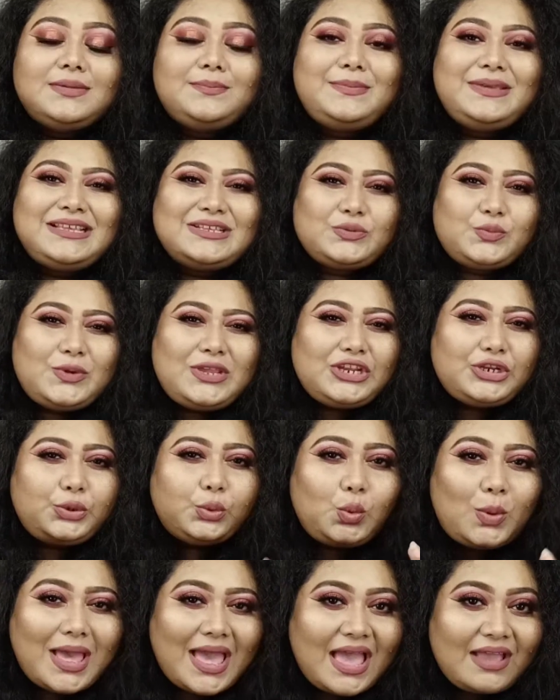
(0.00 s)
because we
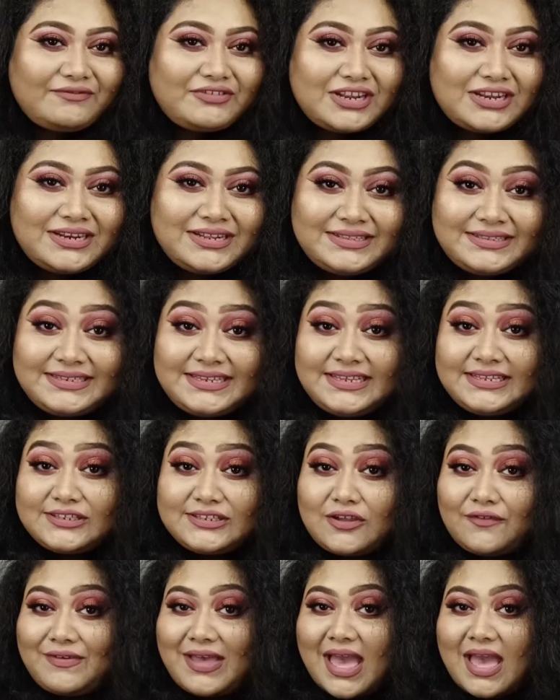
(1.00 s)
do have tendencies
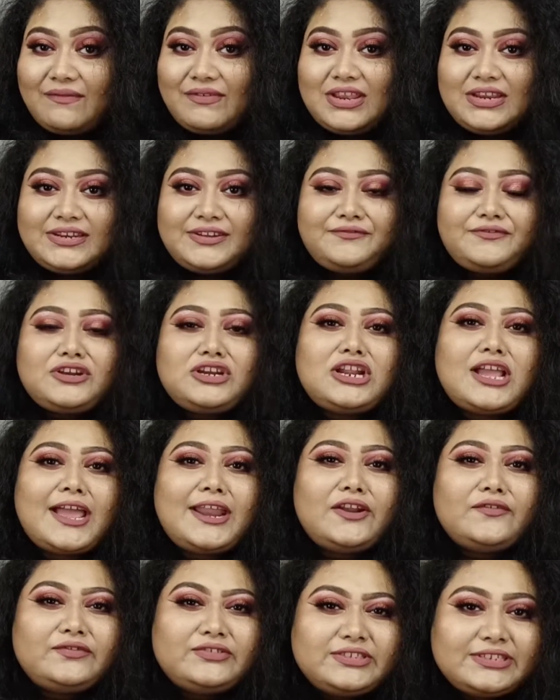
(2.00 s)
of having different
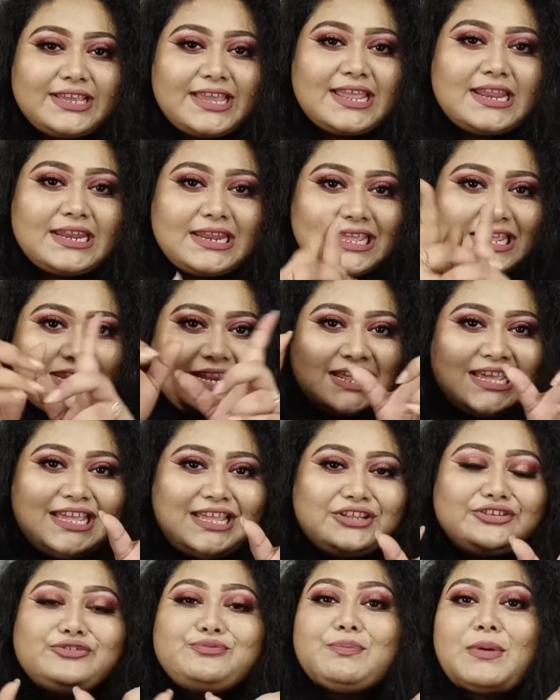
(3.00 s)
kind of skin in
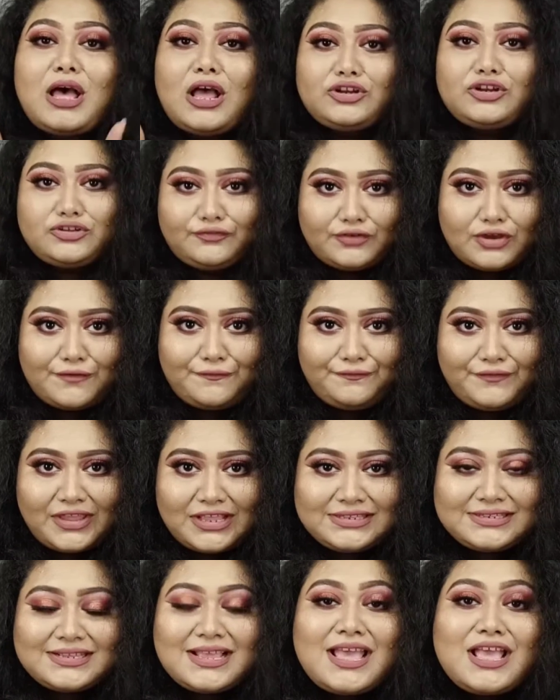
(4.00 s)
each part of our
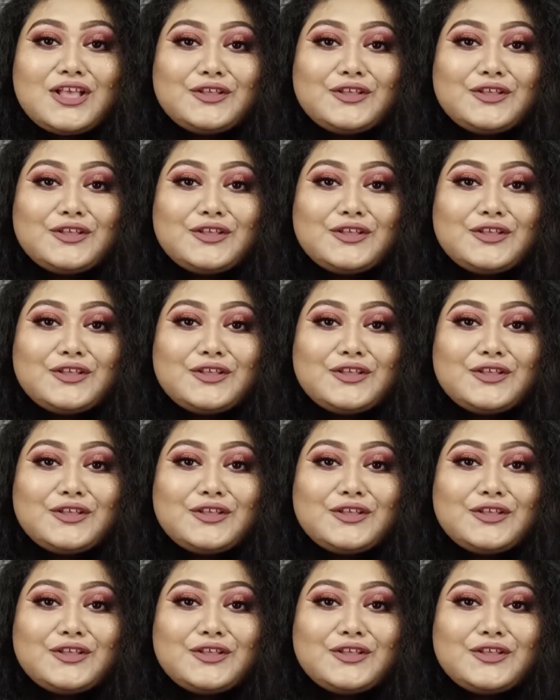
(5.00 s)
face.